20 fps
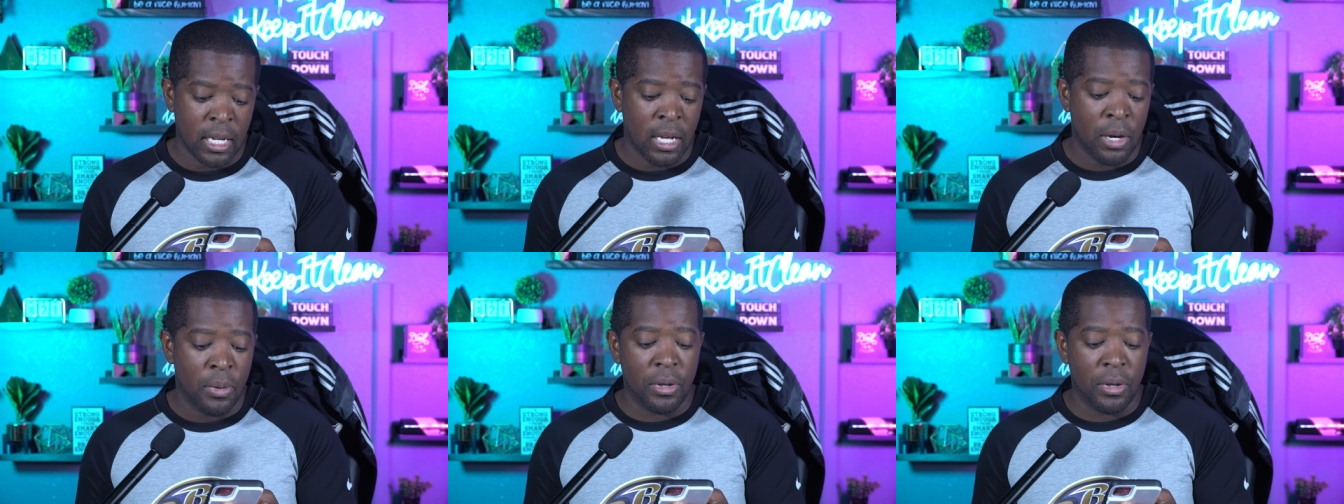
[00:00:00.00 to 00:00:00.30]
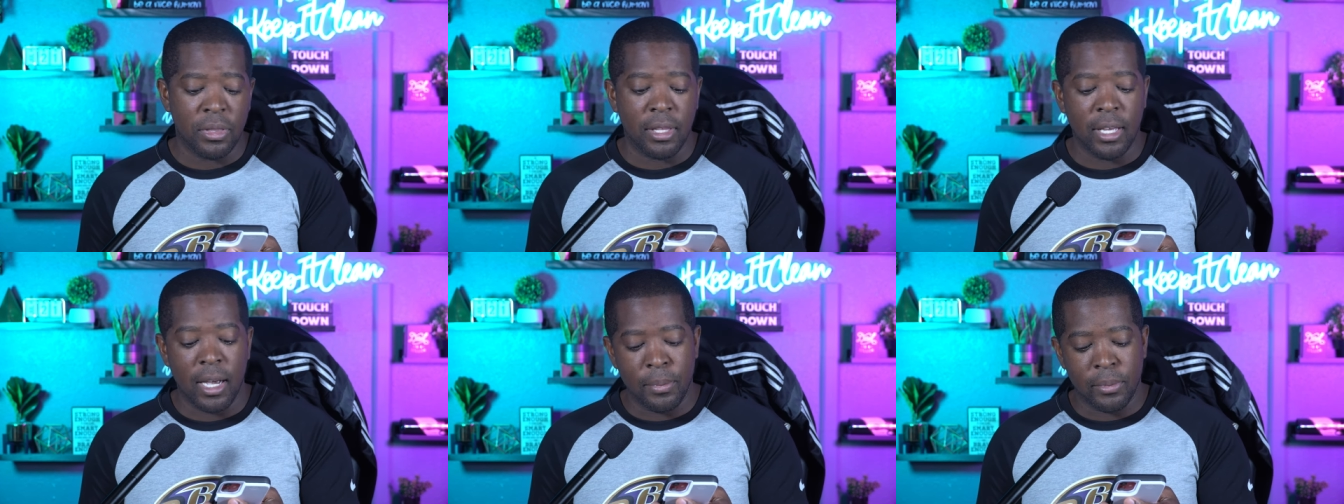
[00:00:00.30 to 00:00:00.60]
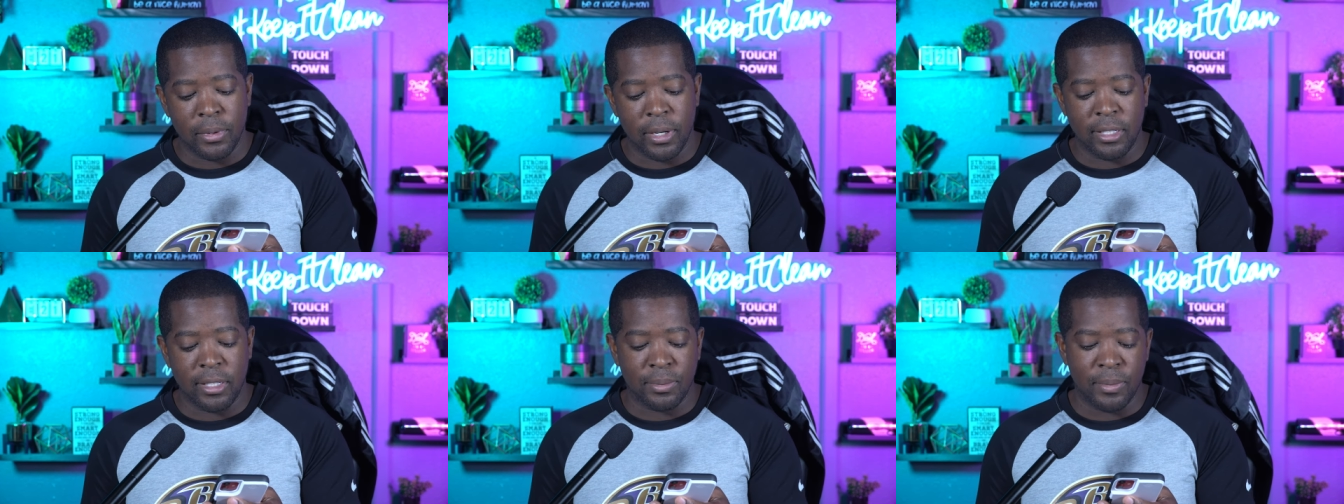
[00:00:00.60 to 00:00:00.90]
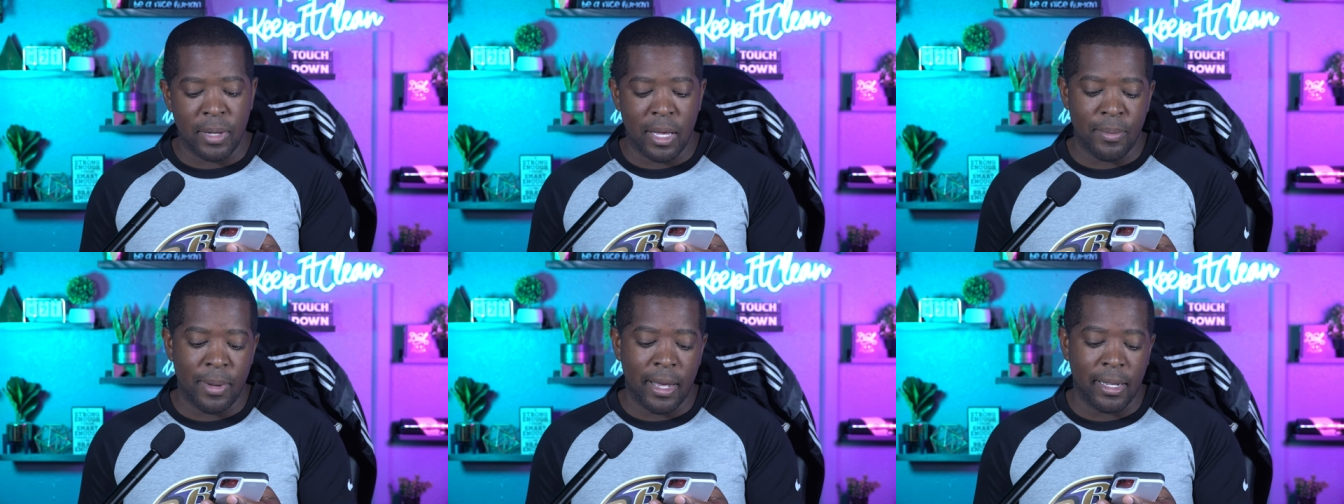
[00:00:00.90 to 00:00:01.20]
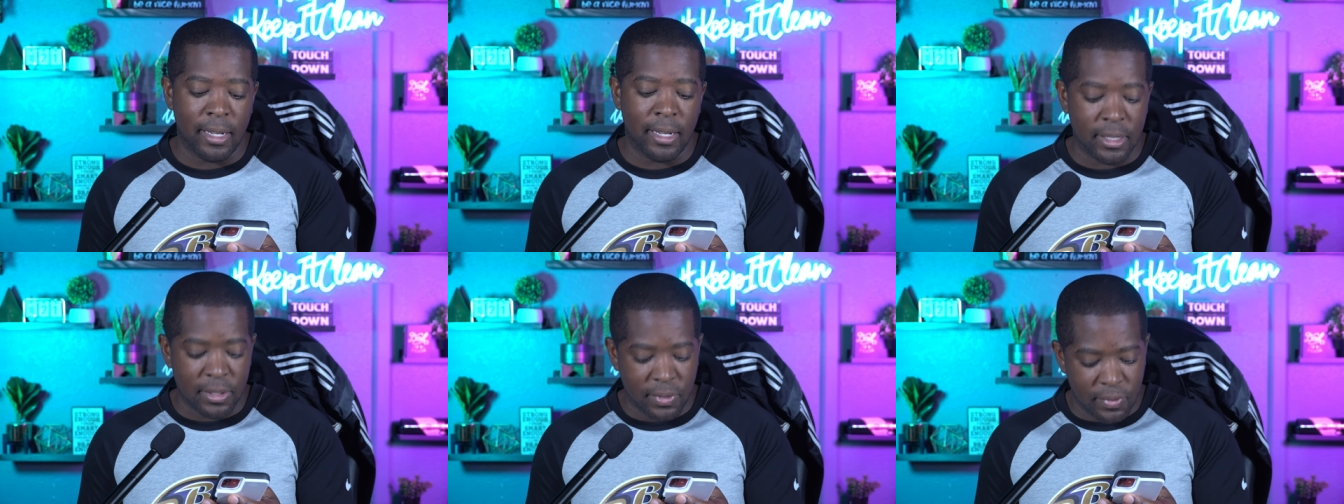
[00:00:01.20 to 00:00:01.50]
With the upgrades made by
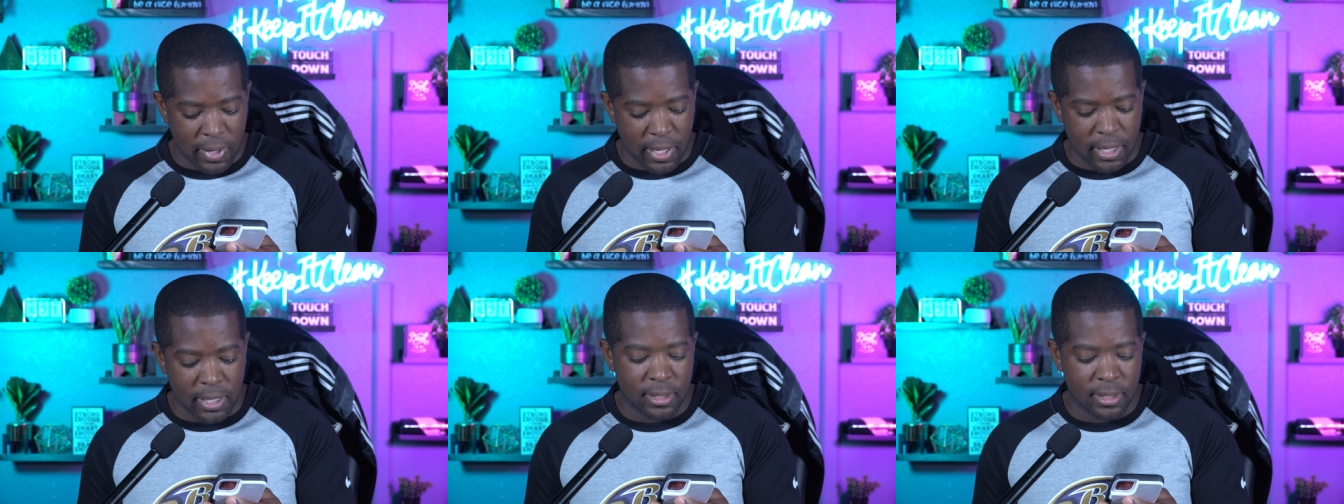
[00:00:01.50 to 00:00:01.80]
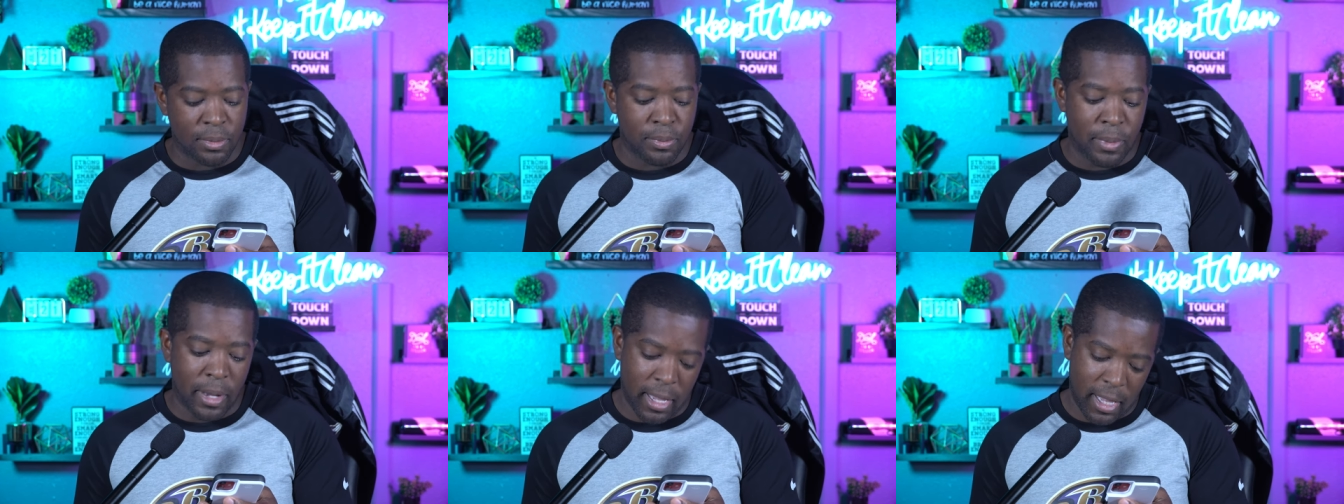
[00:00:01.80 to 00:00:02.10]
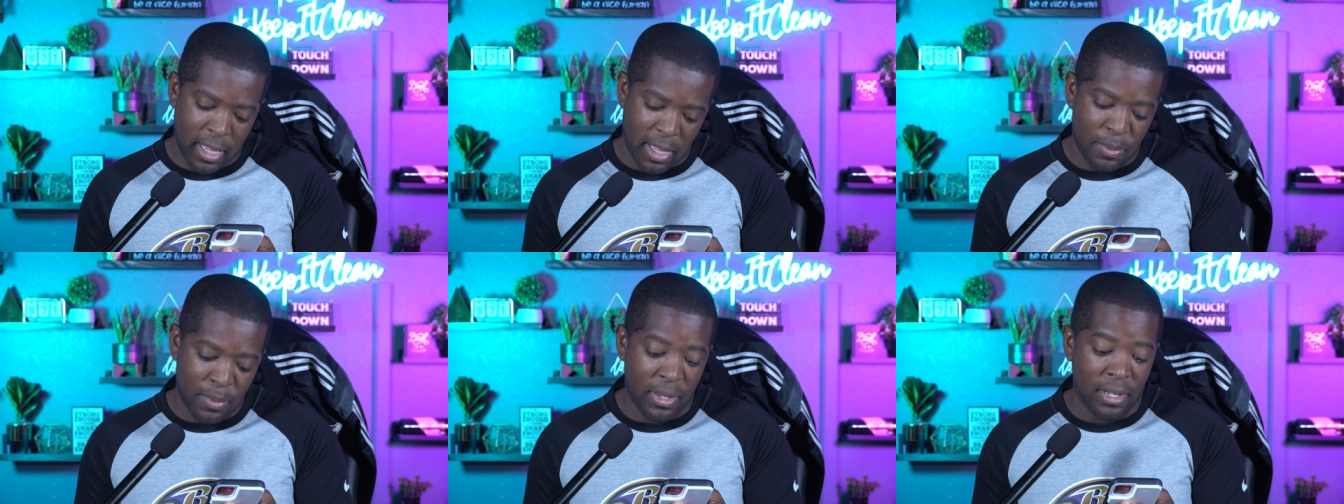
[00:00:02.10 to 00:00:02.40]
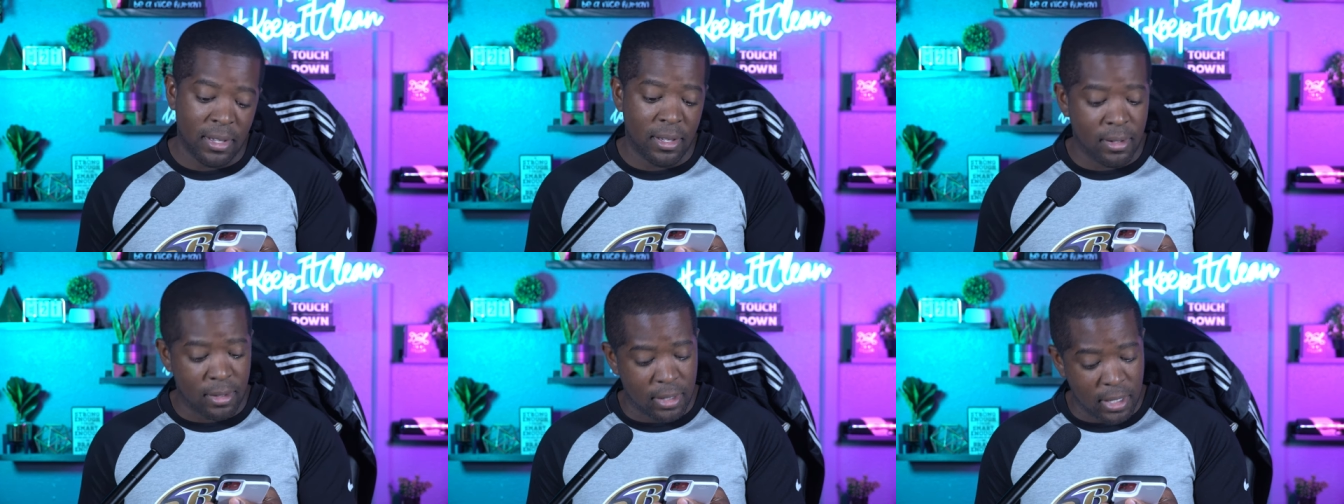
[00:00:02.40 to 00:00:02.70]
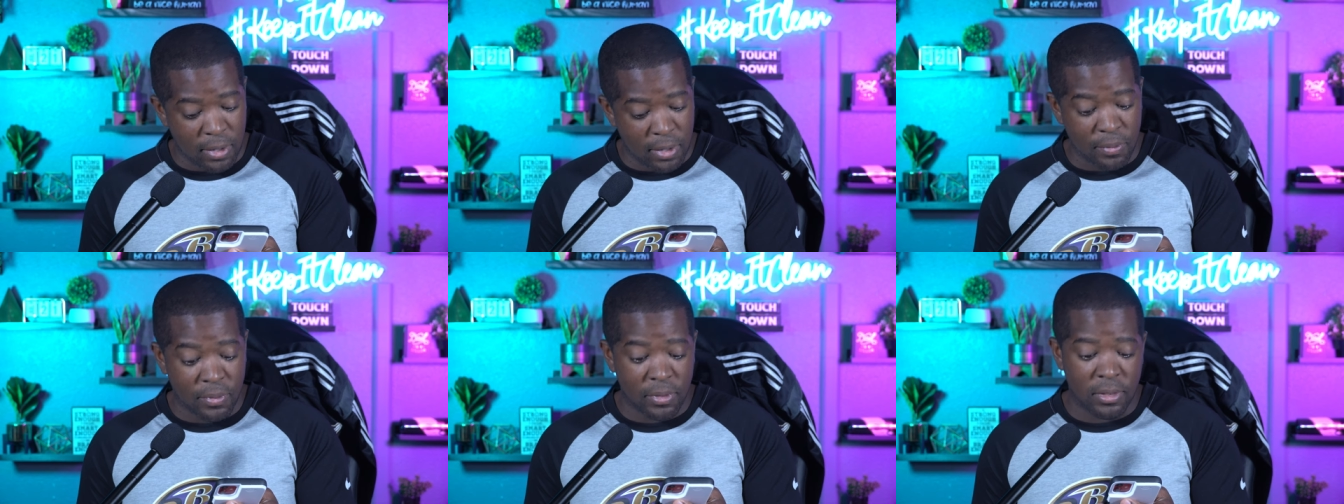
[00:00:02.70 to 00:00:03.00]
Las Vegas, Miami,
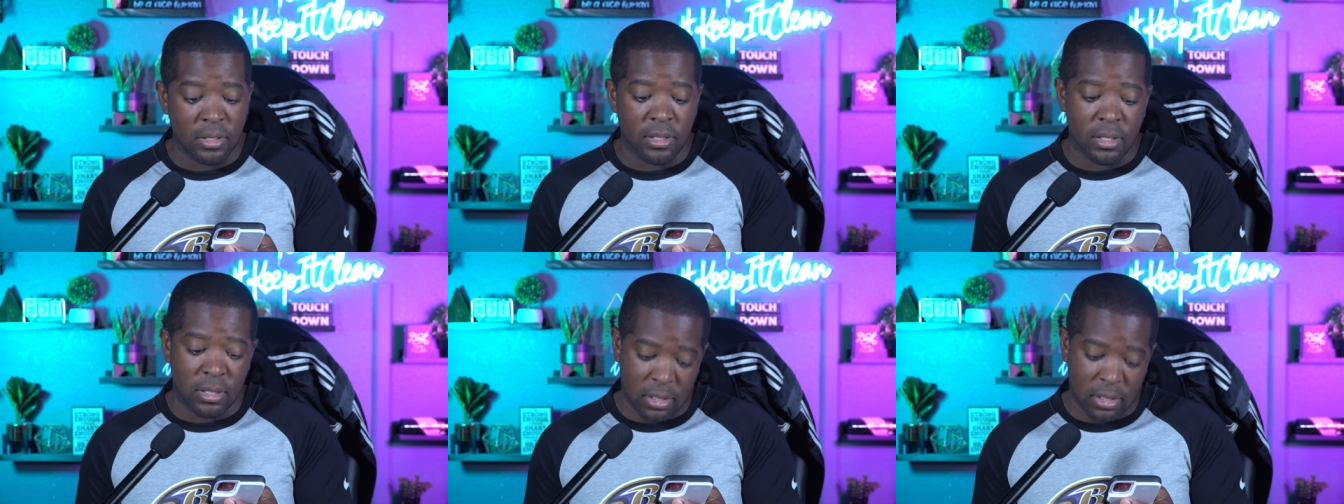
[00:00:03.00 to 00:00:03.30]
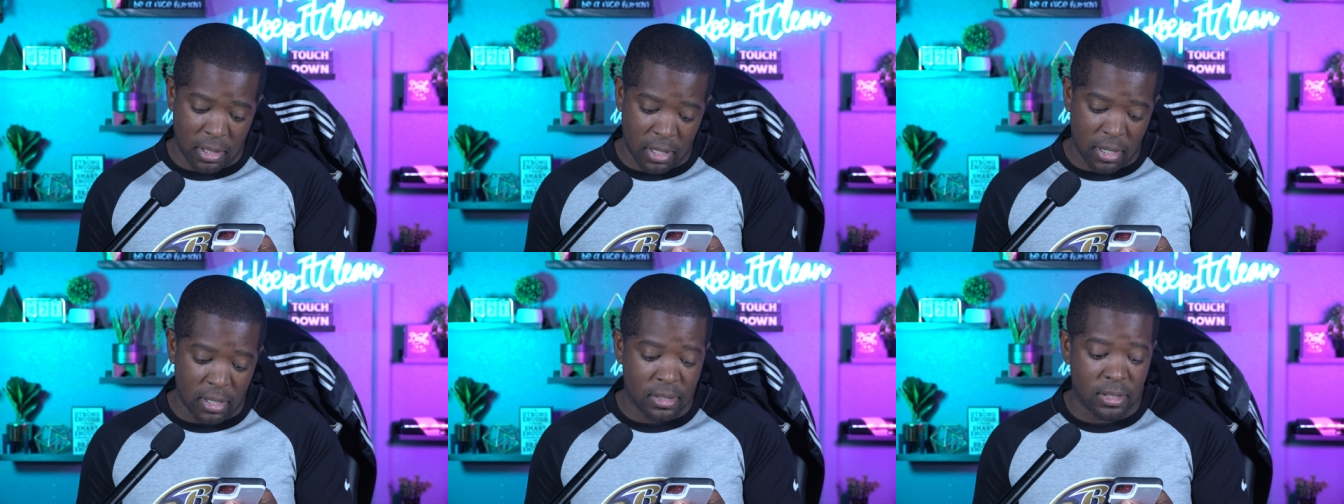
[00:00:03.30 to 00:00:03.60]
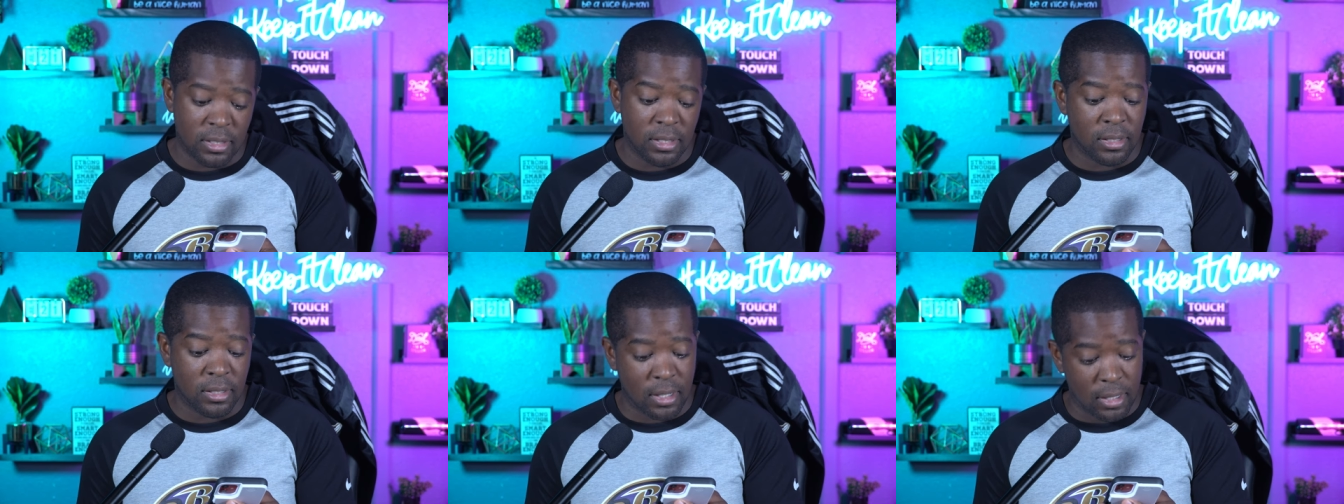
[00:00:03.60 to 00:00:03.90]
Denver, the Chargers,